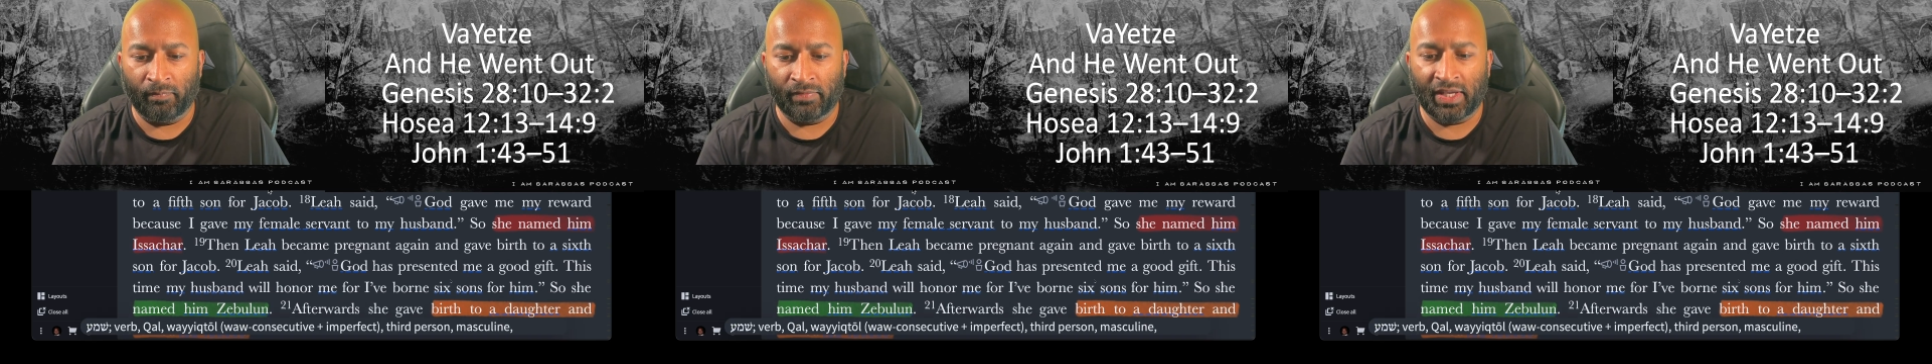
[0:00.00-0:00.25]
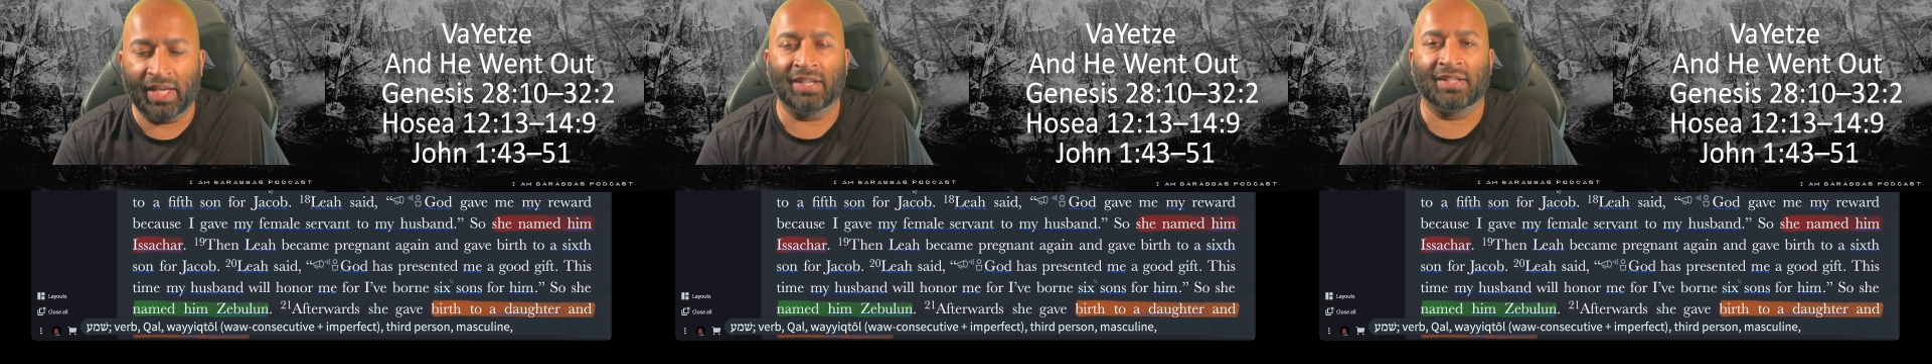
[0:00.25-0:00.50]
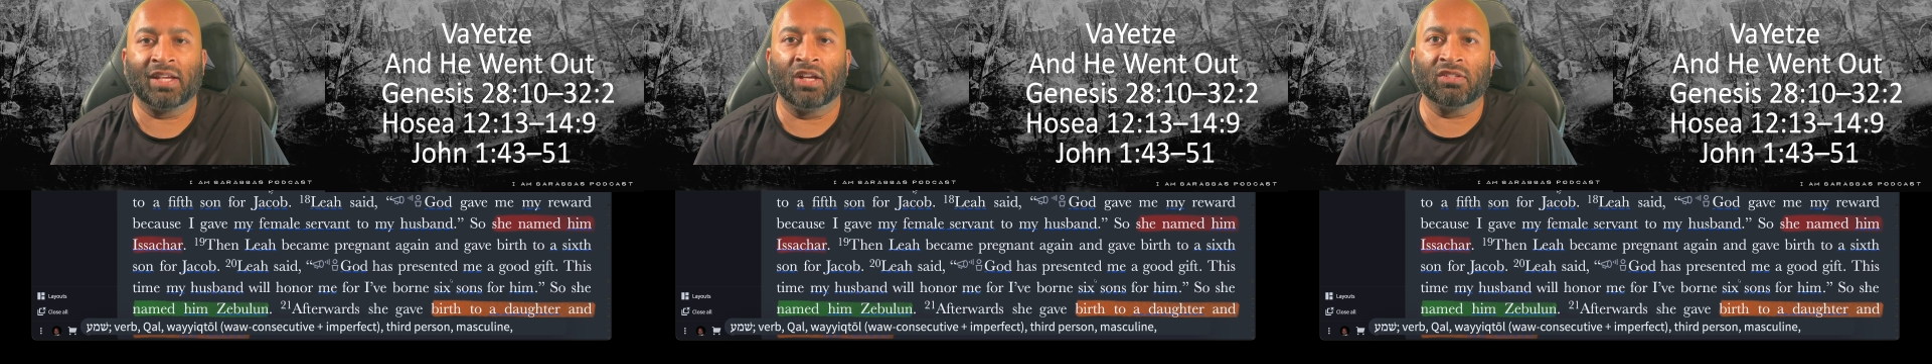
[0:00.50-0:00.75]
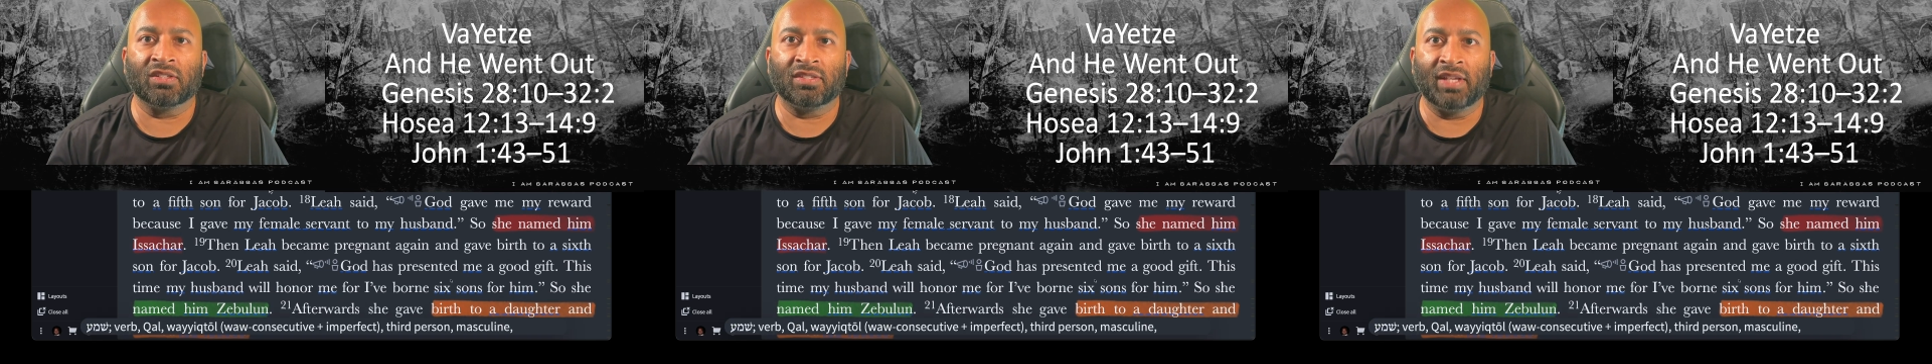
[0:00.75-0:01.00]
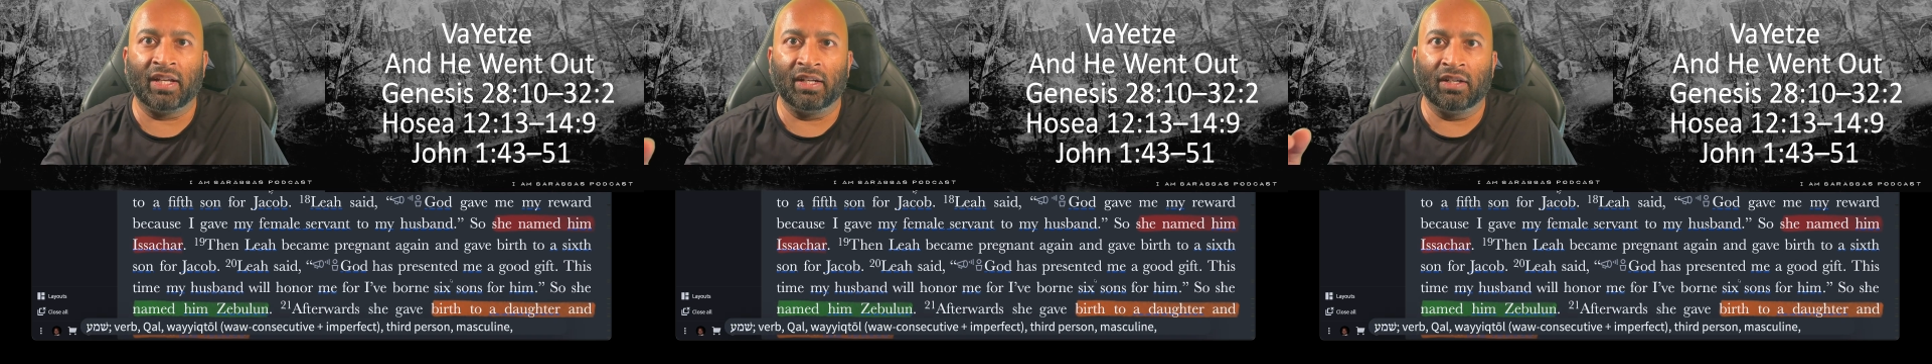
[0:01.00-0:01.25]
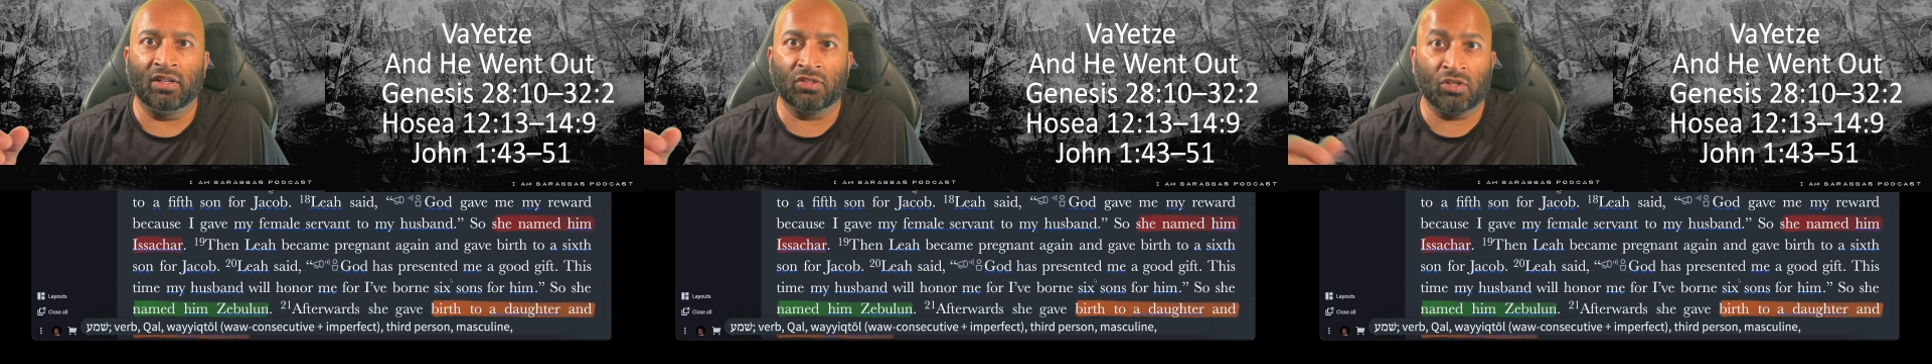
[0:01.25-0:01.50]
yet it tells us
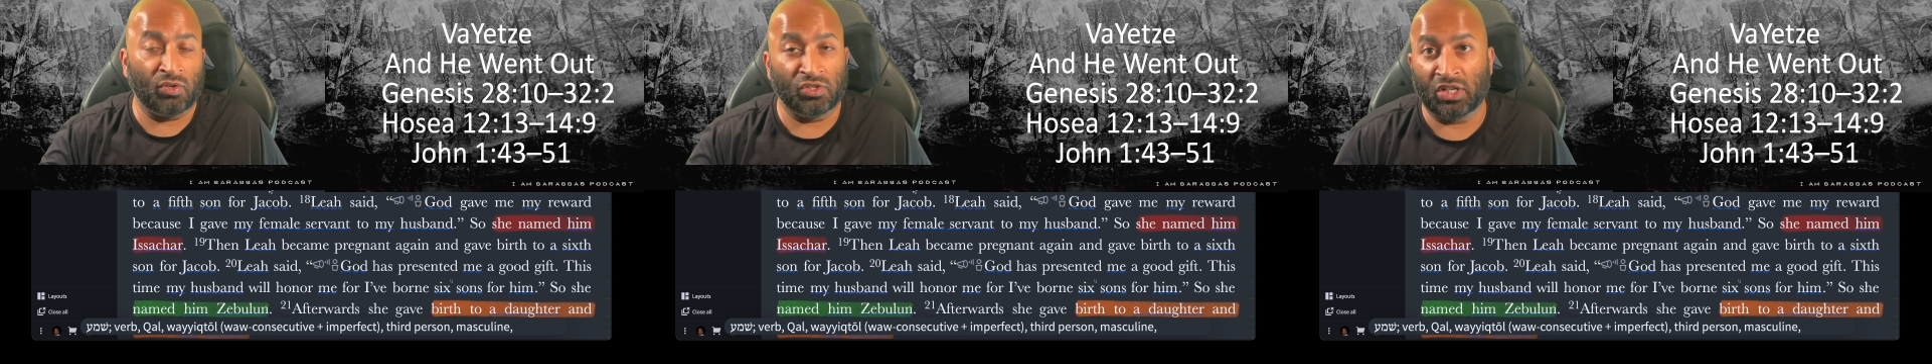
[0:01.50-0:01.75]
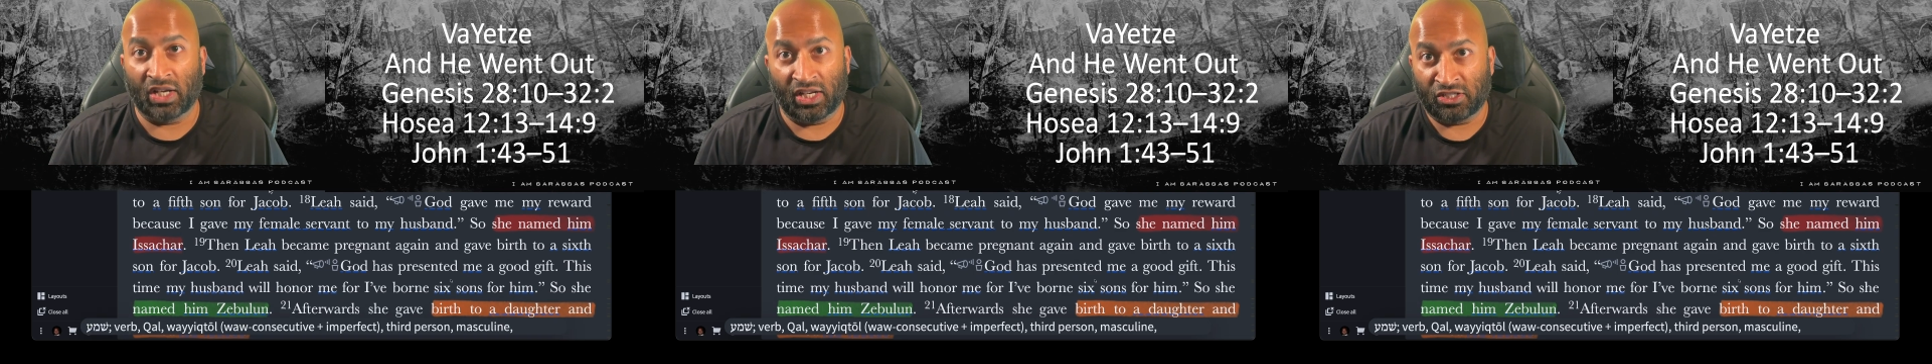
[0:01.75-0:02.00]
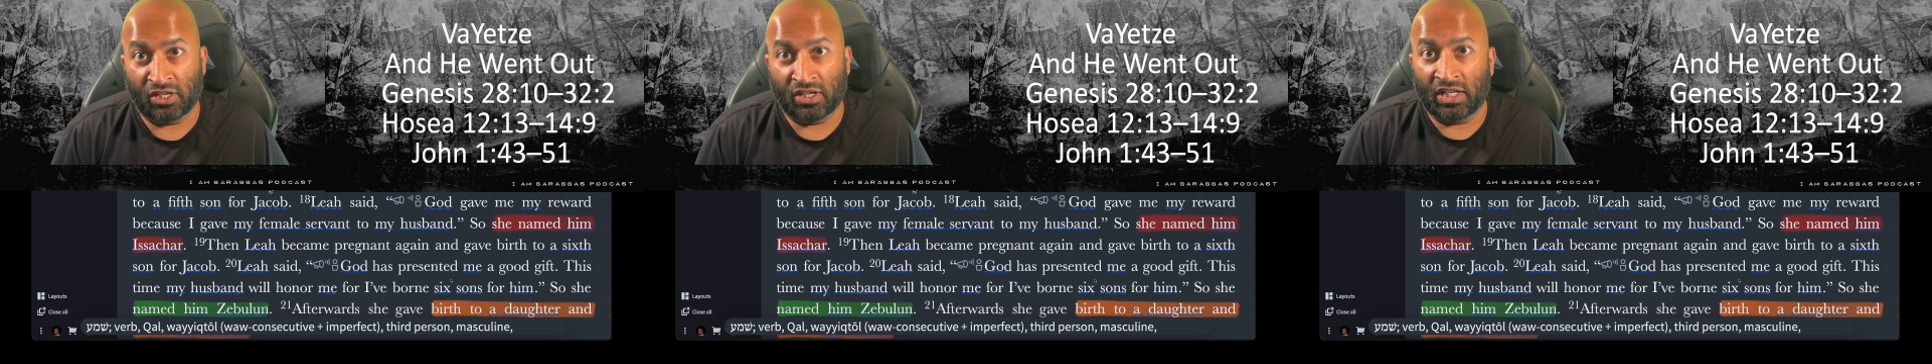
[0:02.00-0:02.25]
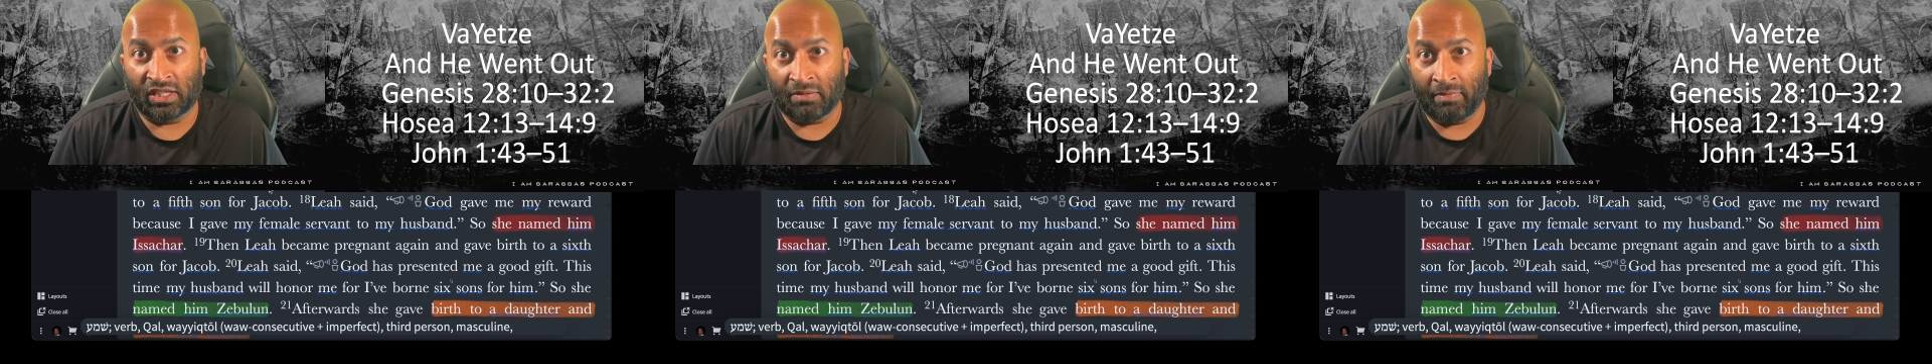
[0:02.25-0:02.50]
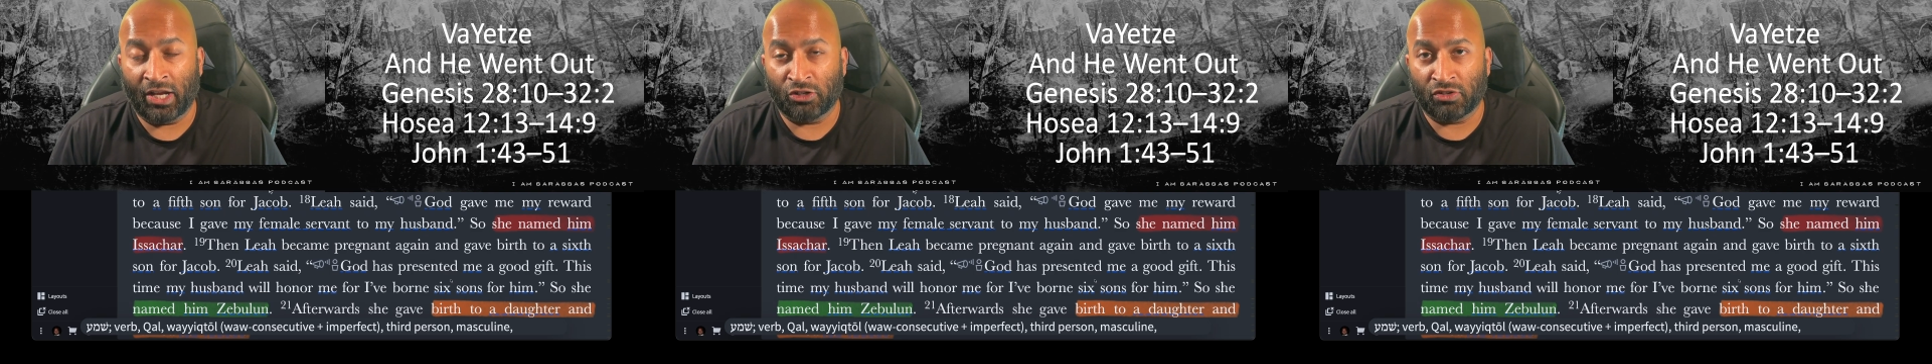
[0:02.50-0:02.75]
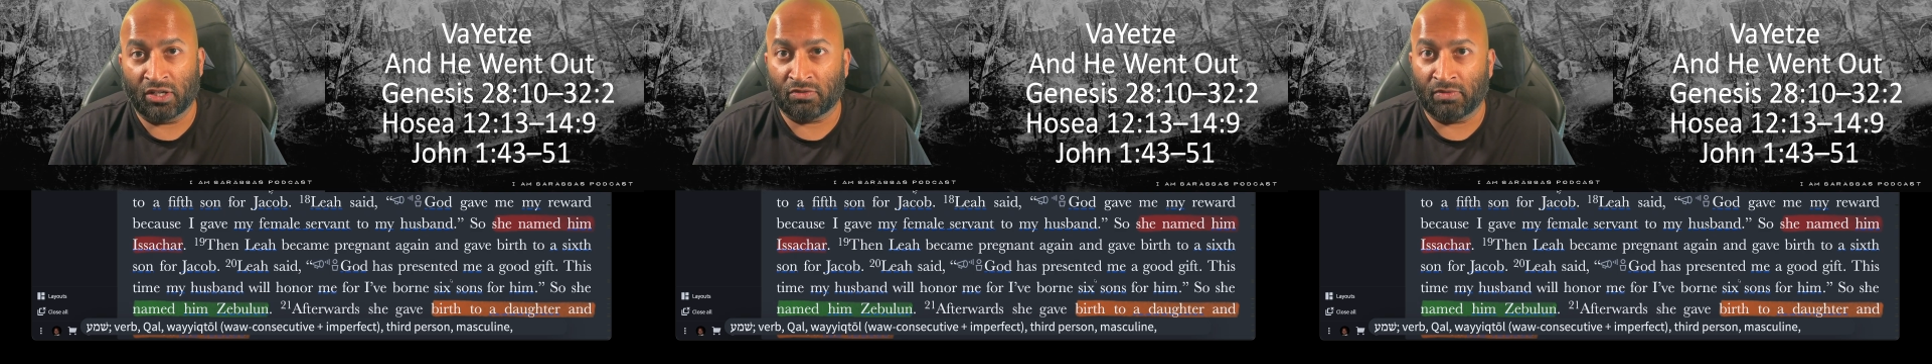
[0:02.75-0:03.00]
that, so she didn't eat the
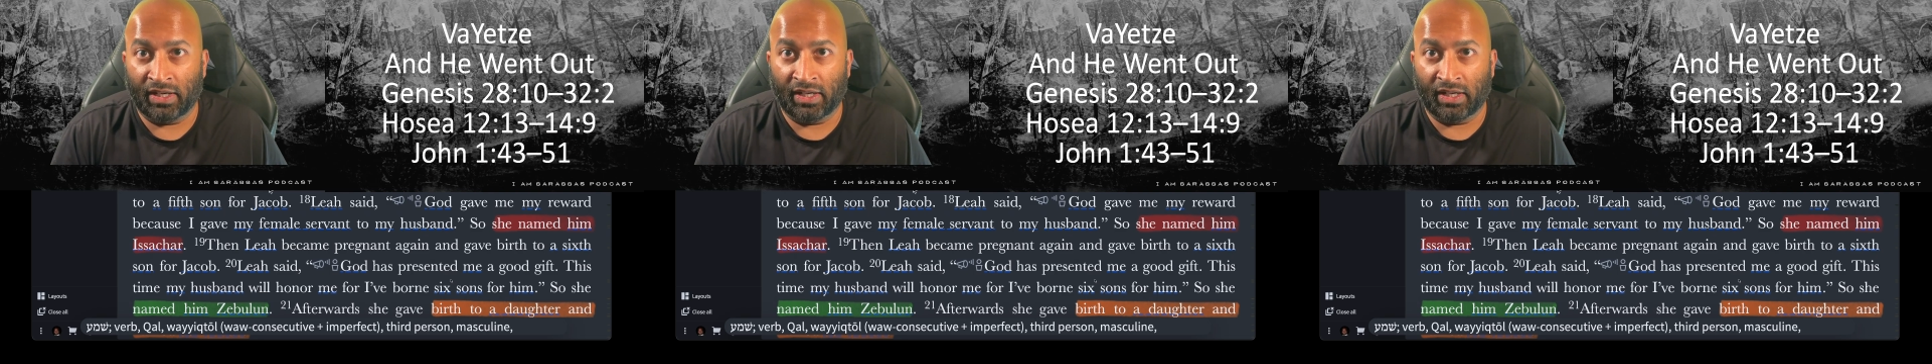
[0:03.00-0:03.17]
mandrakes, right?